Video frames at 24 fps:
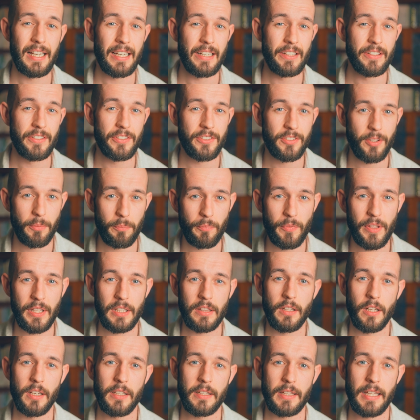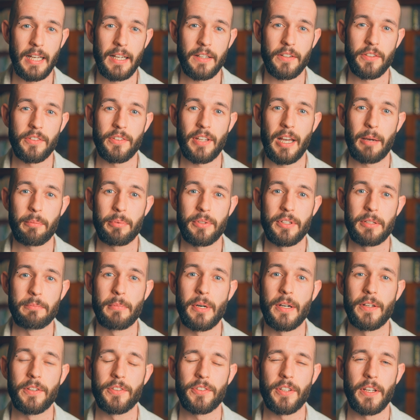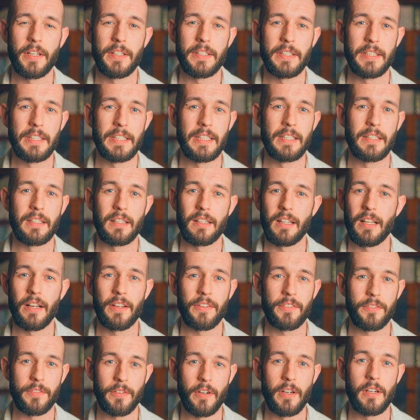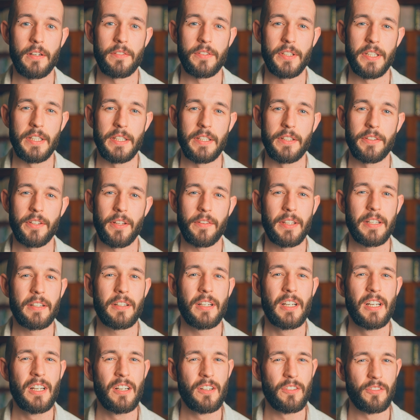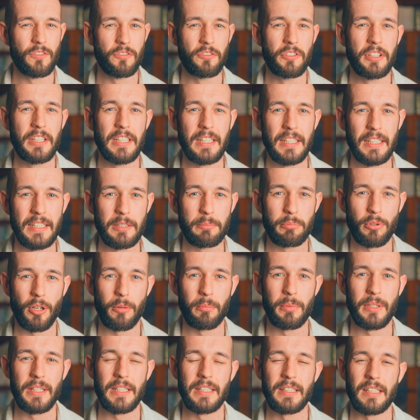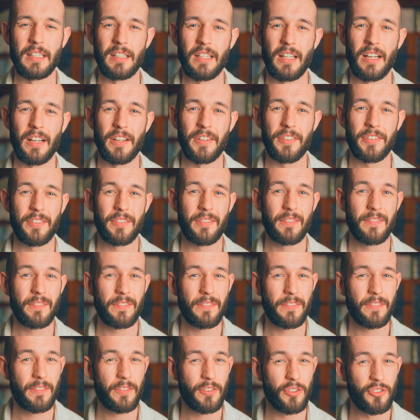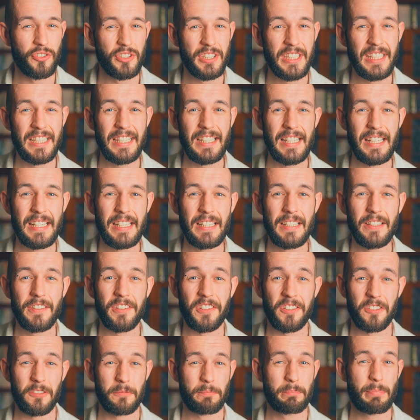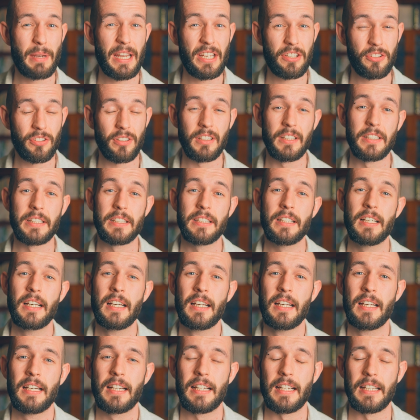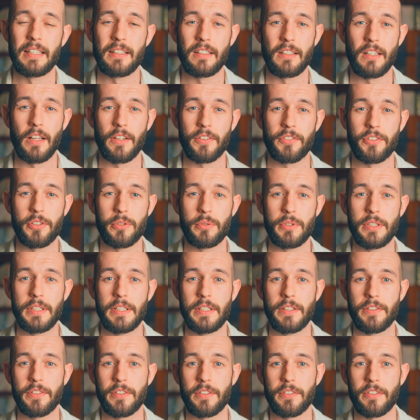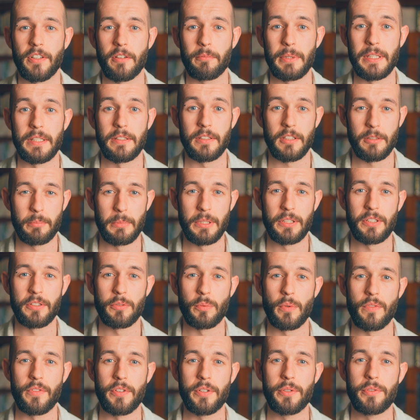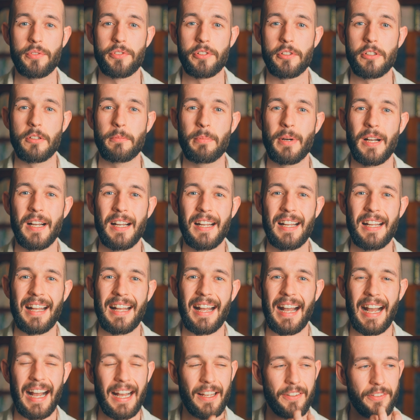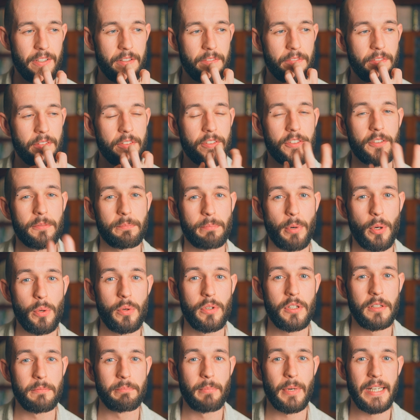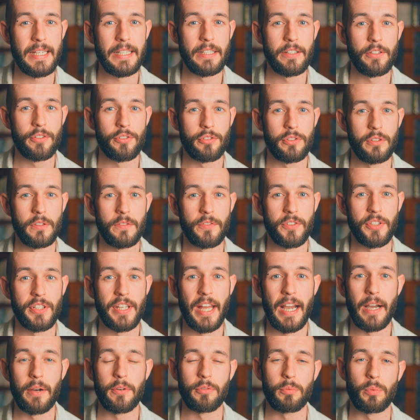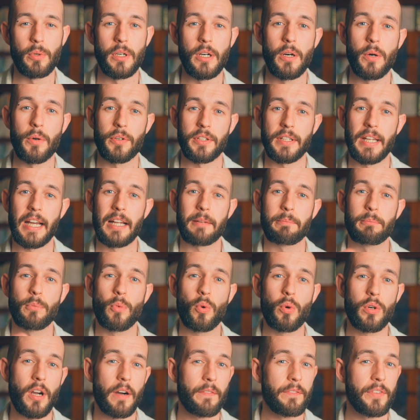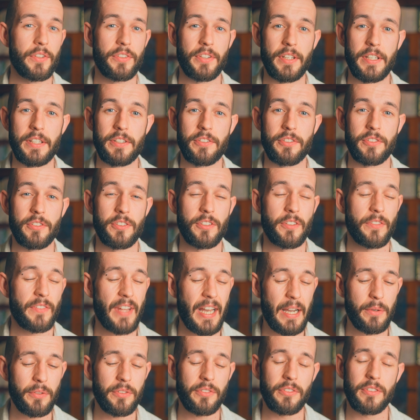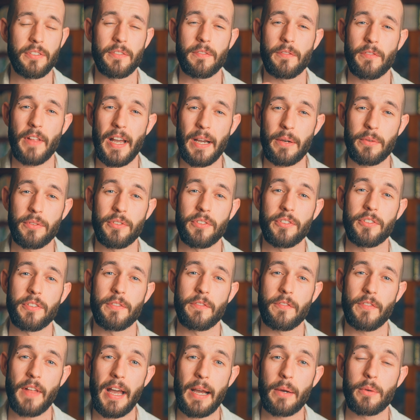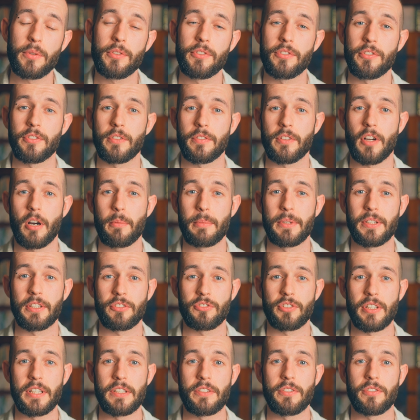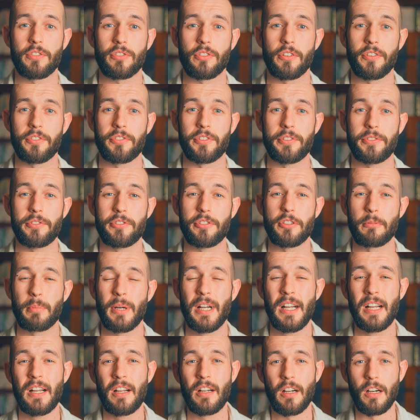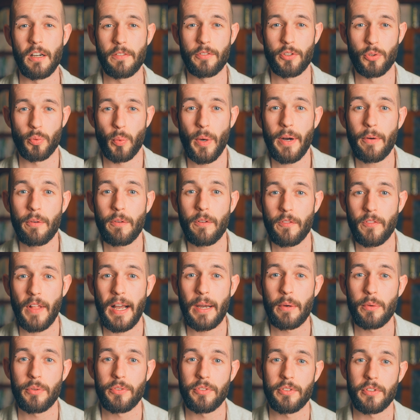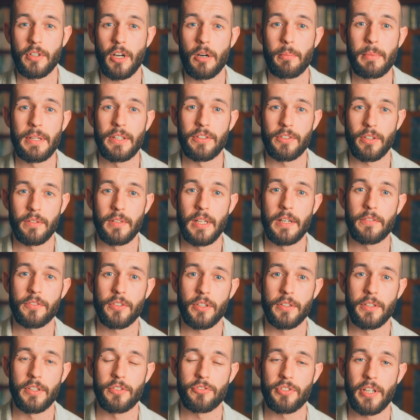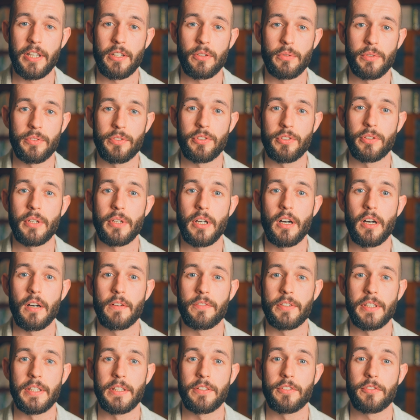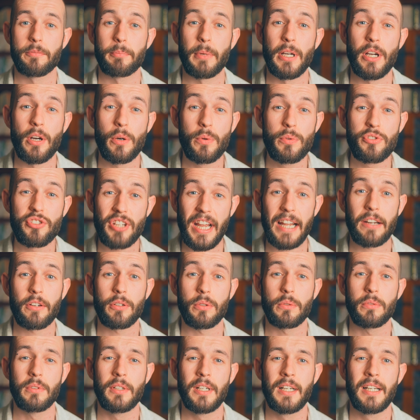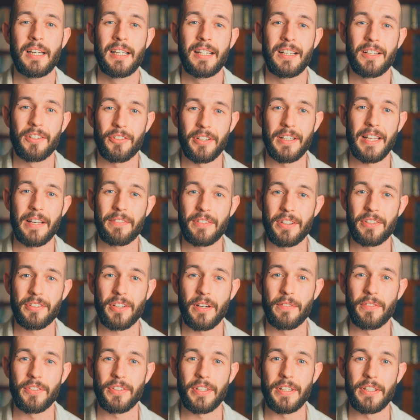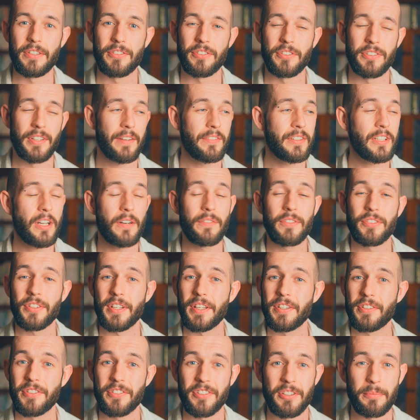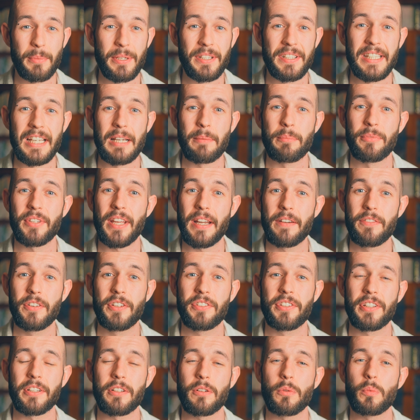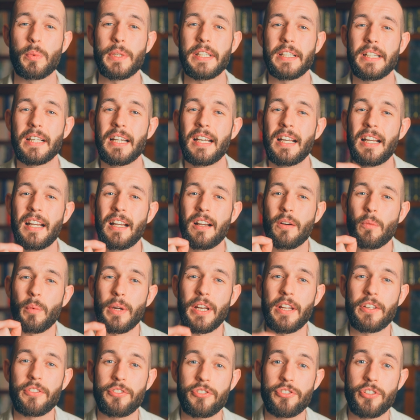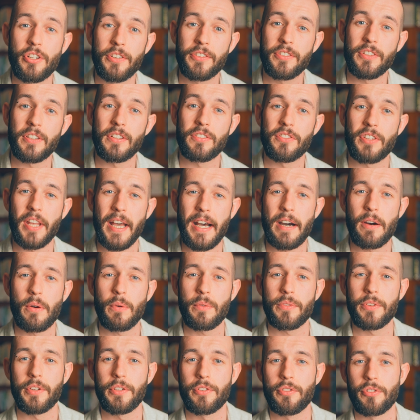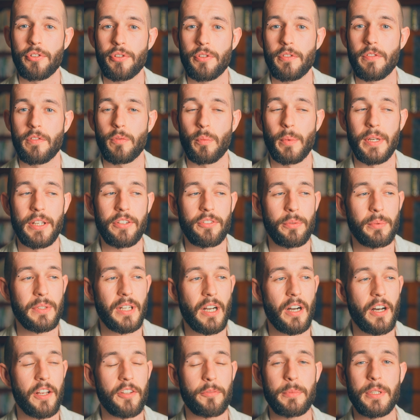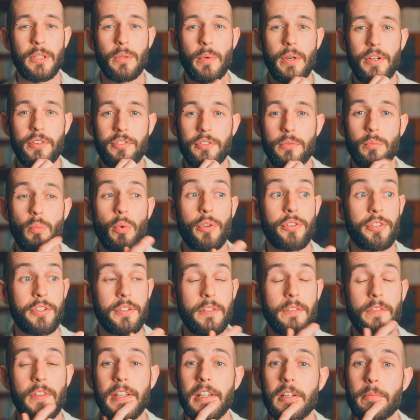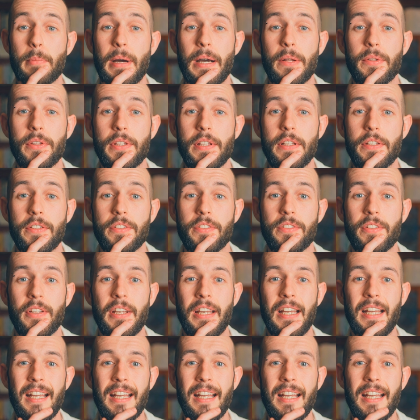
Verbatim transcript: And something like that has happened in my psyche in the last five years. I think really probably in the last three years, especially in the last two years since I've been committed with YouTube, as I've spoken my inner truth to the outer world and had more conversations, thousands and thousands and thousands of comment exchanges across YouTube, over twelve thousand comments I've left on this channel in two and a half years to my own channel, trying to have these conversations, having conversations in my D Ms every single week, when I just tell the truth. When someone asks me a question, what do you think about this?